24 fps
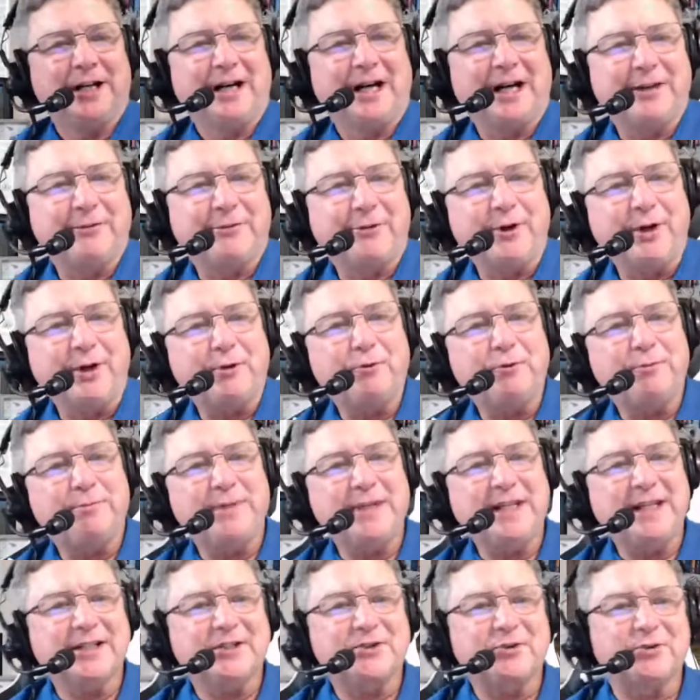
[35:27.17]
I thought it would
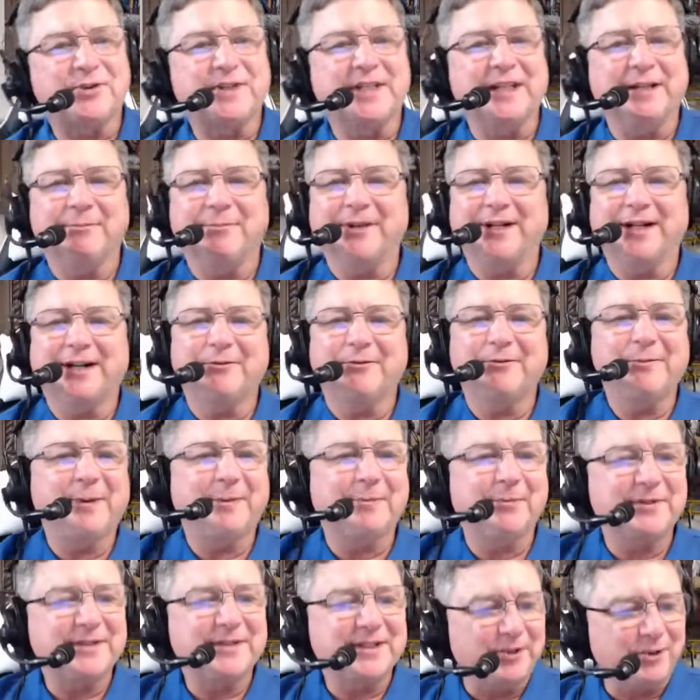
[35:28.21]
be interesting, but I
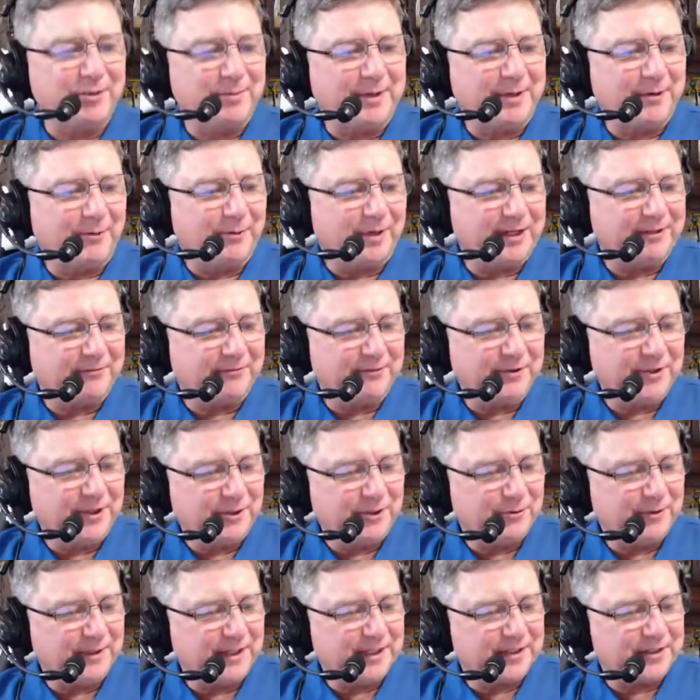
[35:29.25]
remember telling my wife, you
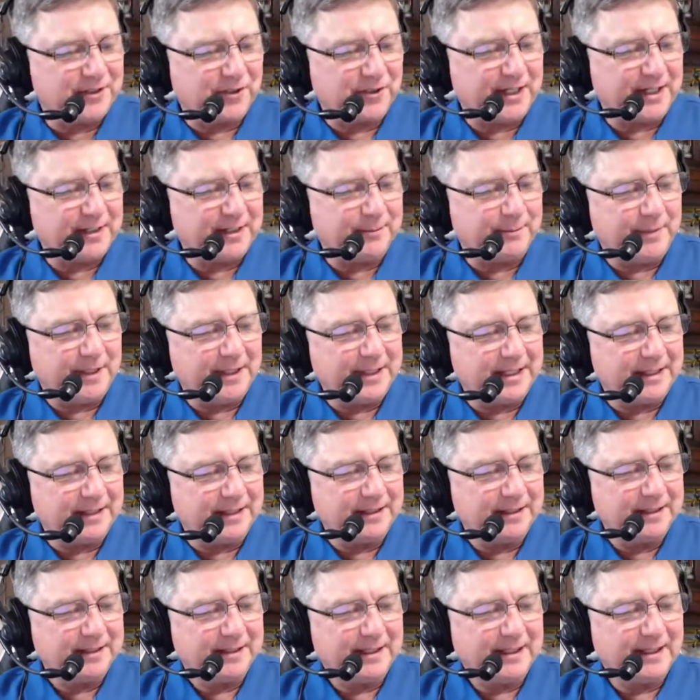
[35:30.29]
know, it's a lot of money.
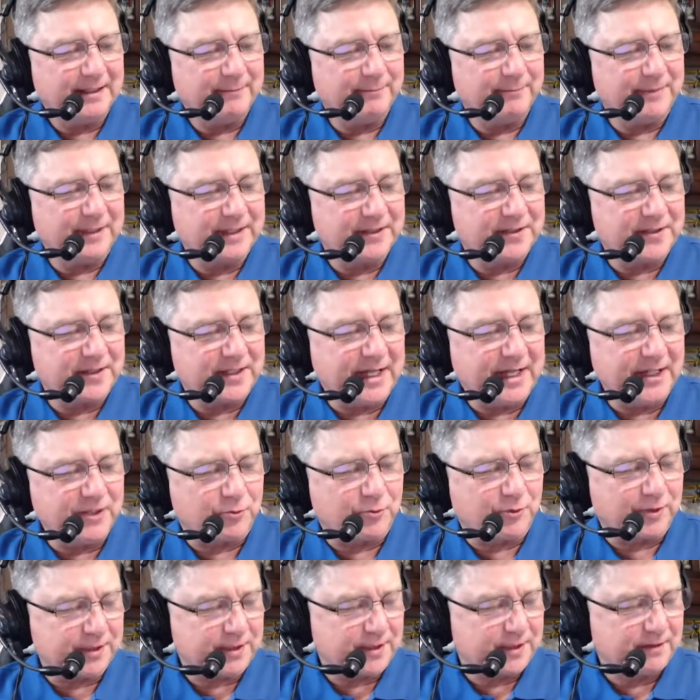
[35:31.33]
It's
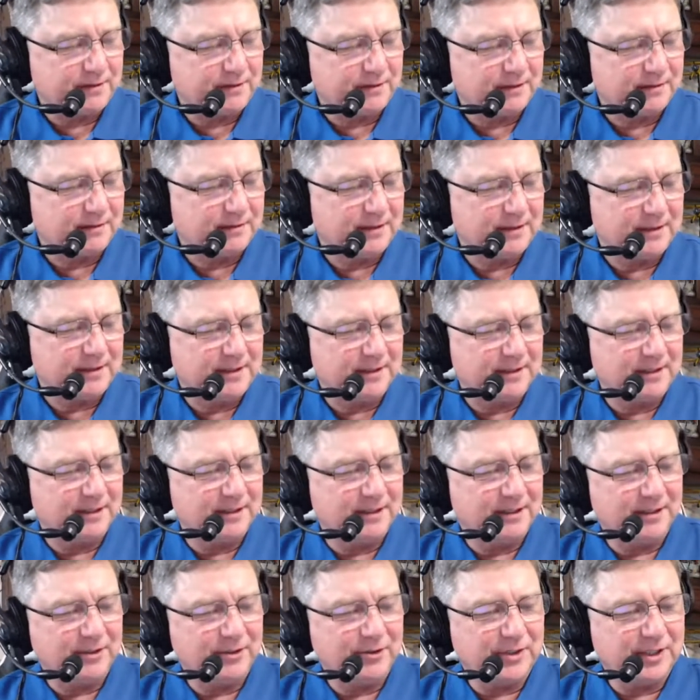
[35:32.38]
dangerous.
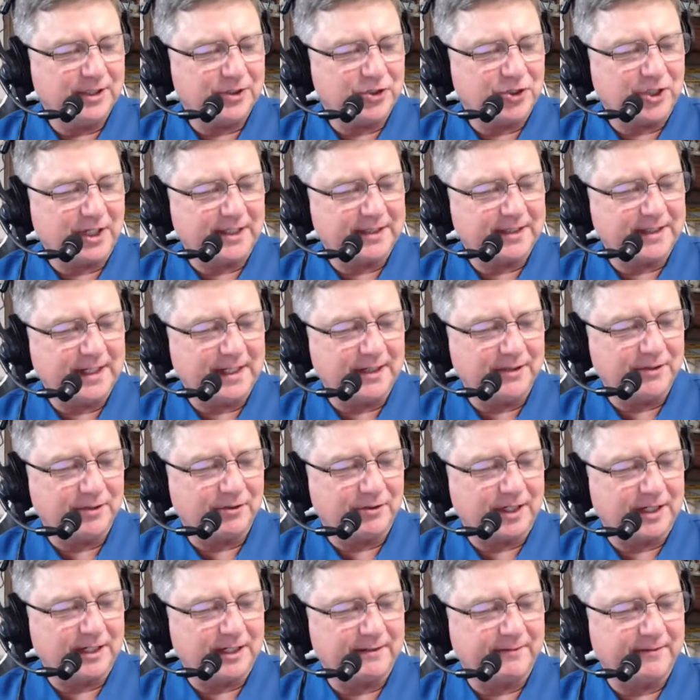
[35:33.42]
You get shot down, you're
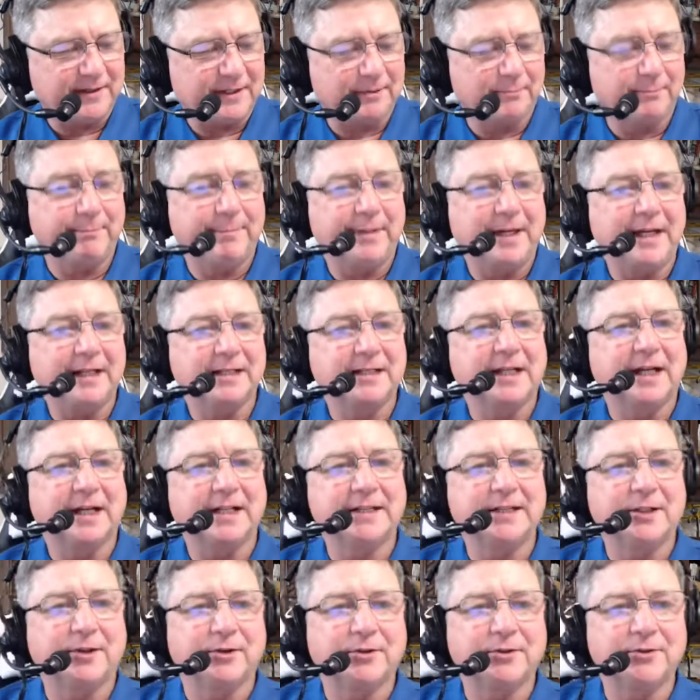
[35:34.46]
kind of out in bad guy
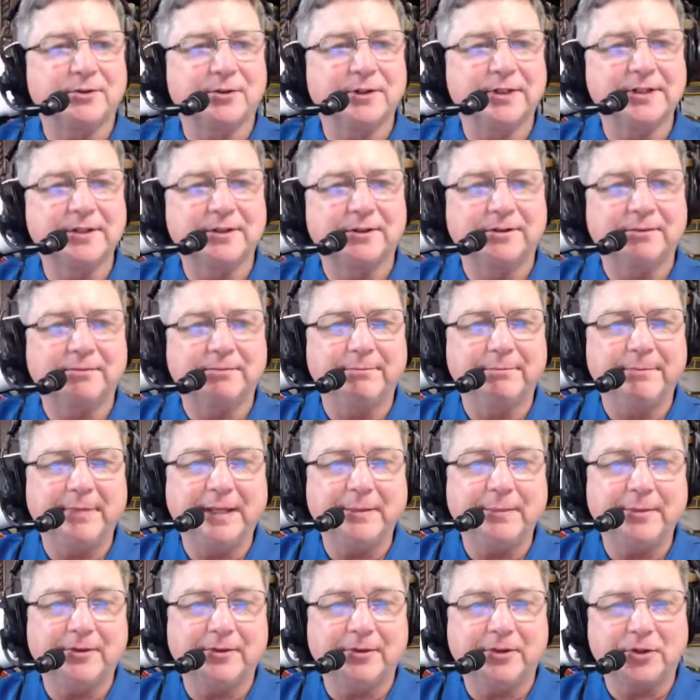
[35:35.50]
territory till
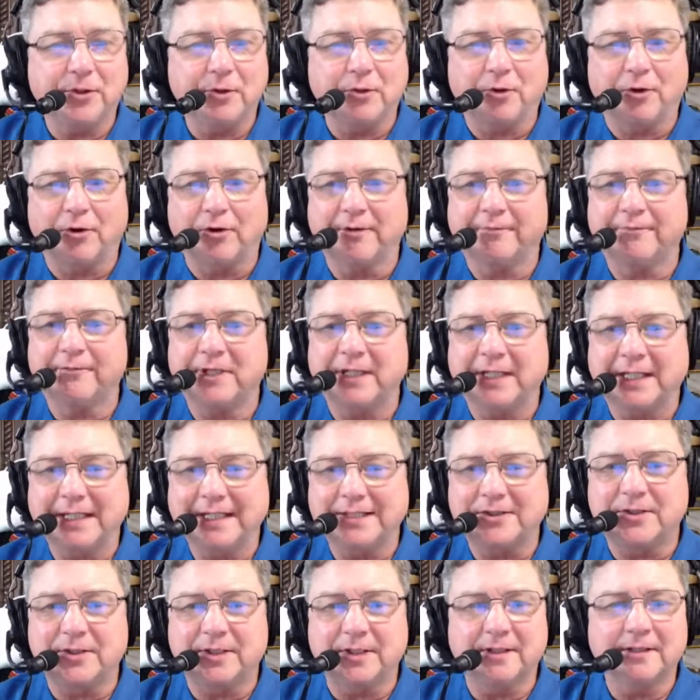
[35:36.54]
maybe the QRF can
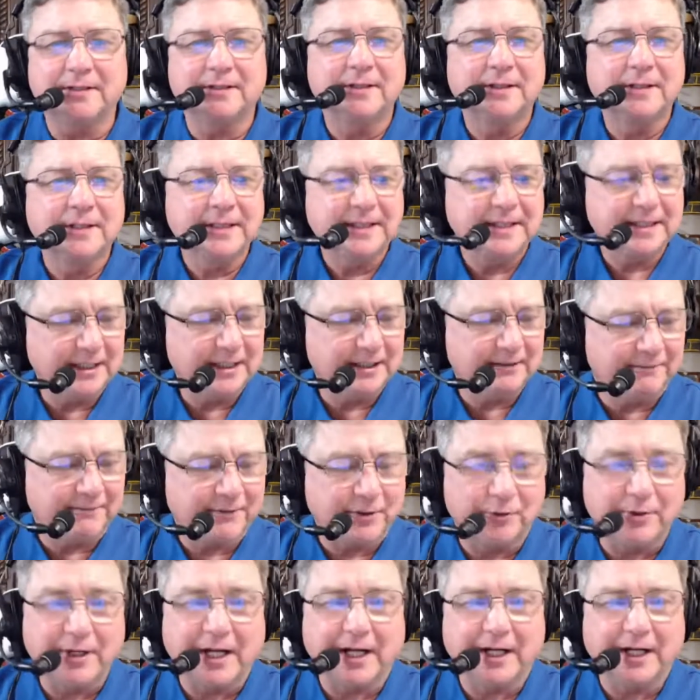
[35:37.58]
get to you if
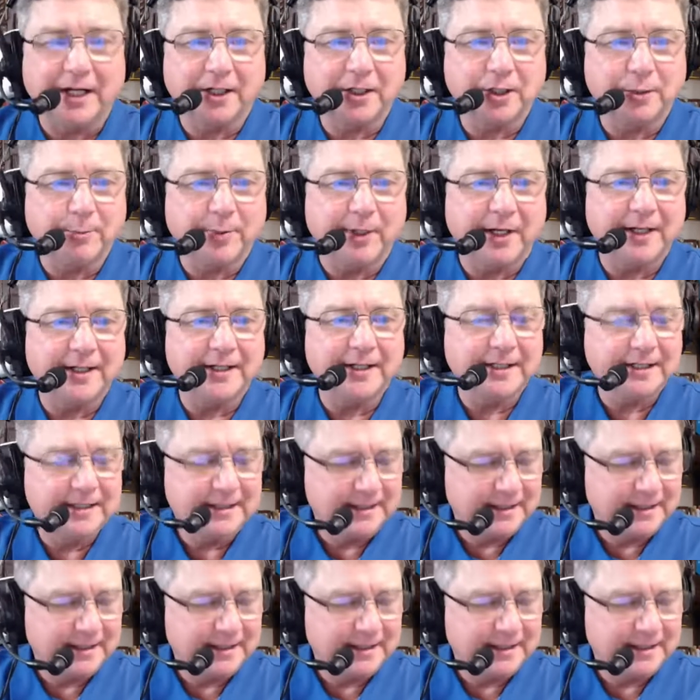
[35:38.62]
they're not occupied.